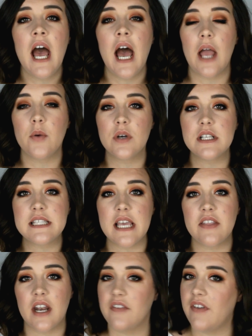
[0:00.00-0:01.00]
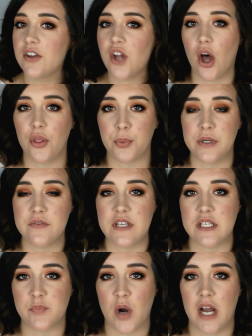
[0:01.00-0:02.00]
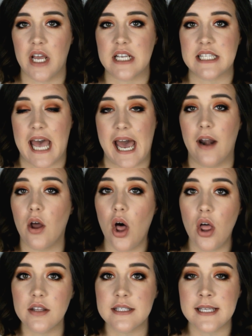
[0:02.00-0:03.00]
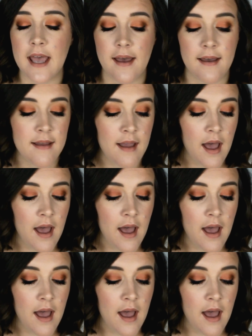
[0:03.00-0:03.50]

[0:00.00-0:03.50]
I will say that I found all 3 of these products at Ulta,